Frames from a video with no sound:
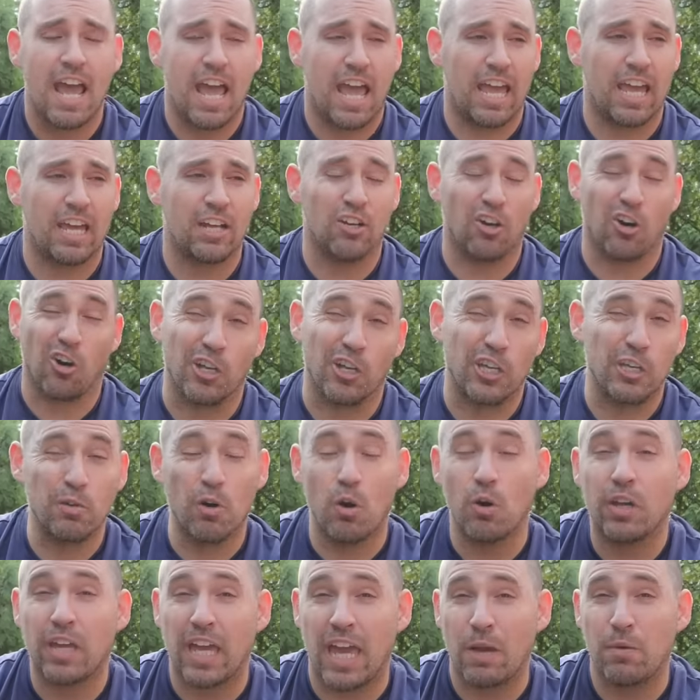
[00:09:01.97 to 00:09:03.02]
And you
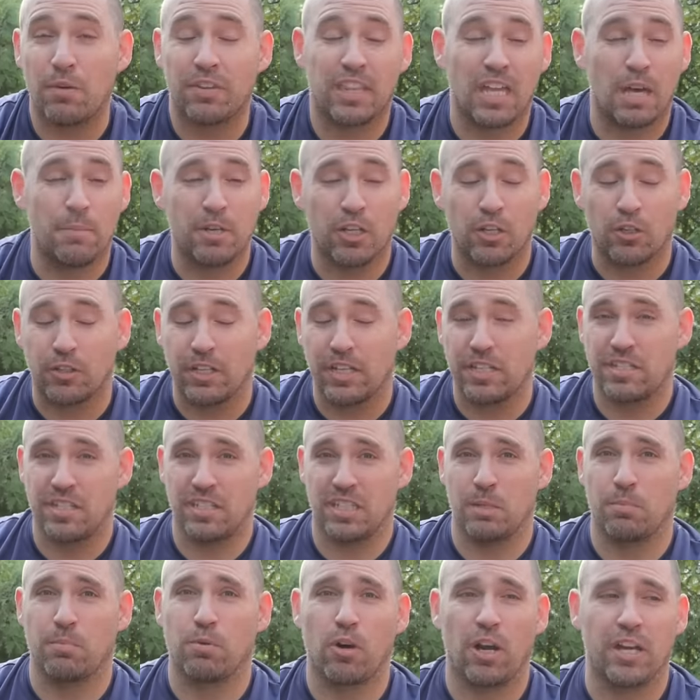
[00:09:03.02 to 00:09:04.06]
okay with them increasing
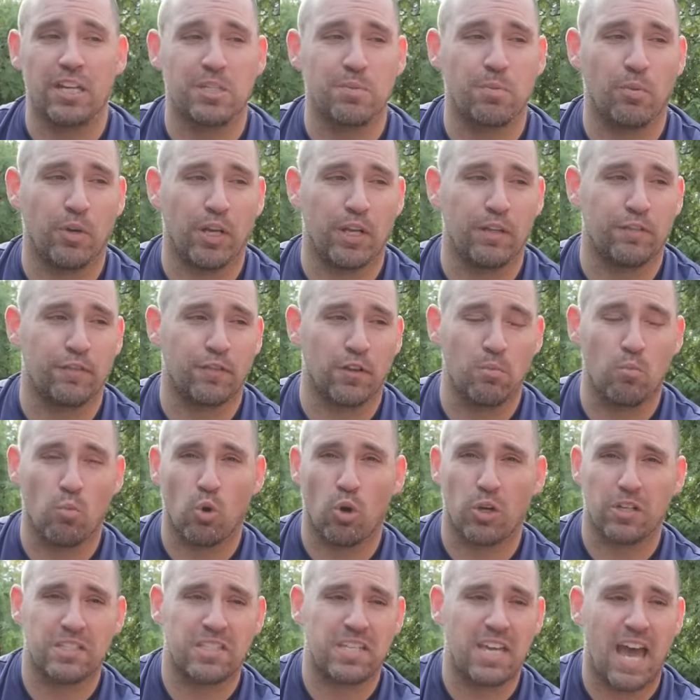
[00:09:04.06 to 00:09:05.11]
the price point for
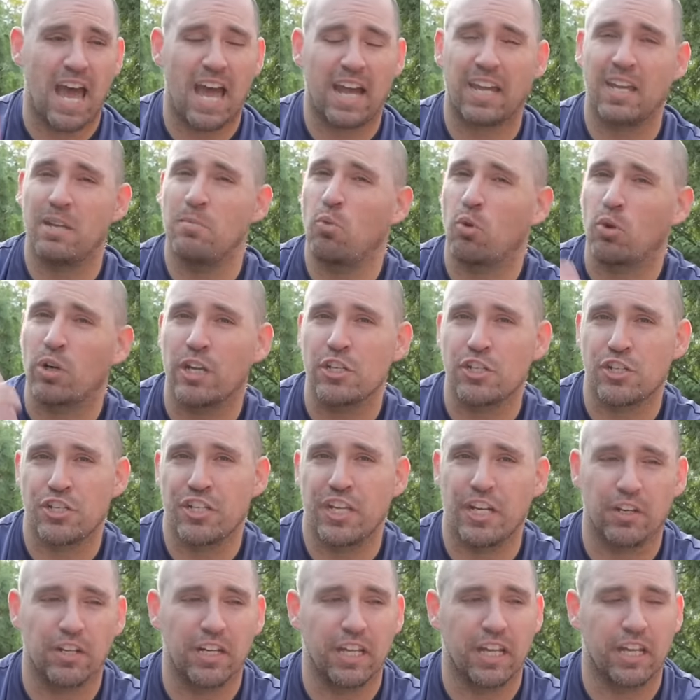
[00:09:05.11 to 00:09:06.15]
more tech and more
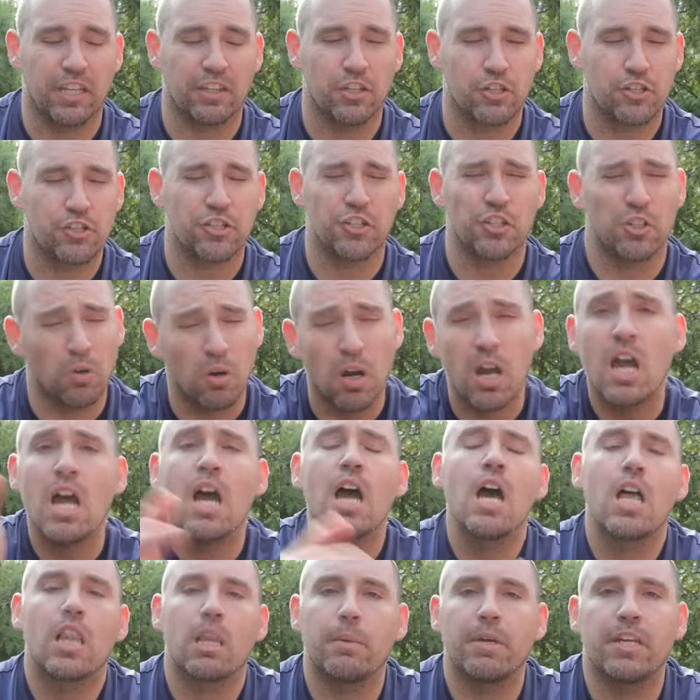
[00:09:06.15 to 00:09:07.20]
engineering in the shoe?
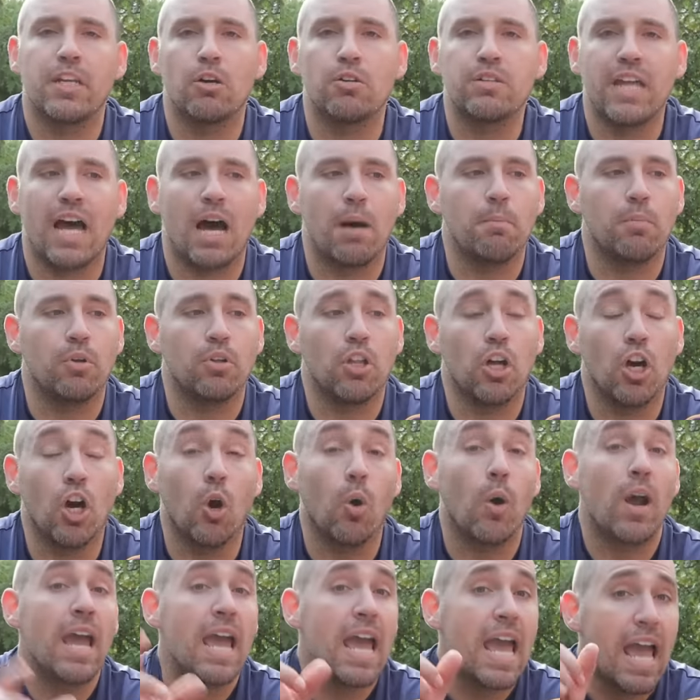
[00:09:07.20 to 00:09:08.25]
Let me know down
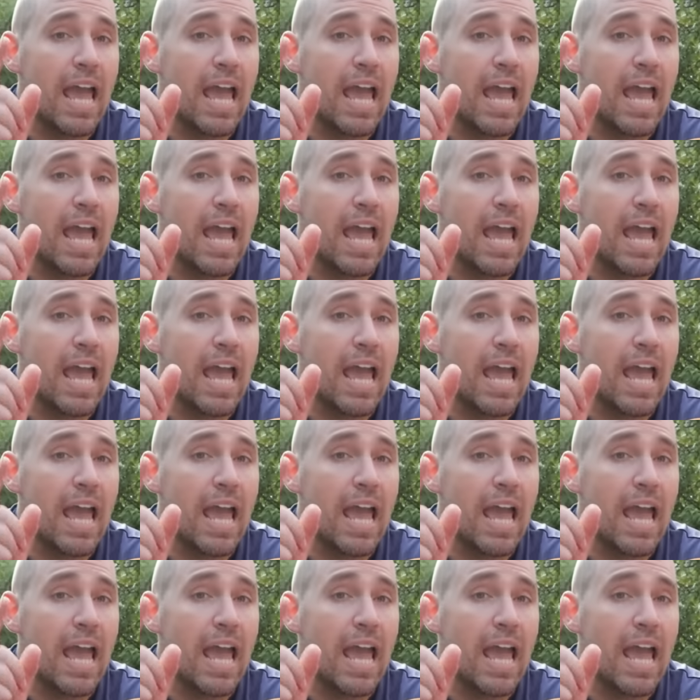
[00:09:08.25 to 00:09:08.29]
below.